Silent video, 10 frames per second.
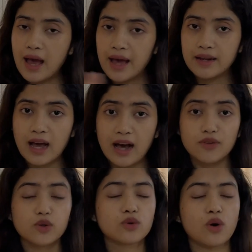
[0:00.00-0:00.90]
and have
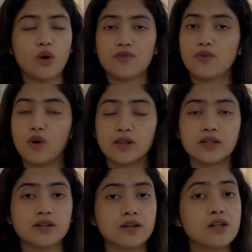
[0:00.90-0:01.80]
a look of all
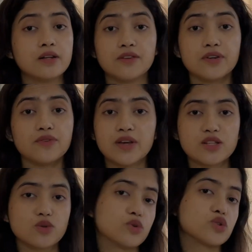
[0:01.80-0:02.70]
the different
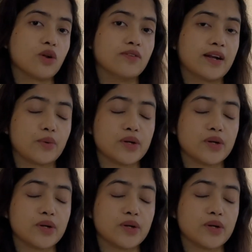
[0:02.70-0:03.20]
ways you could solve that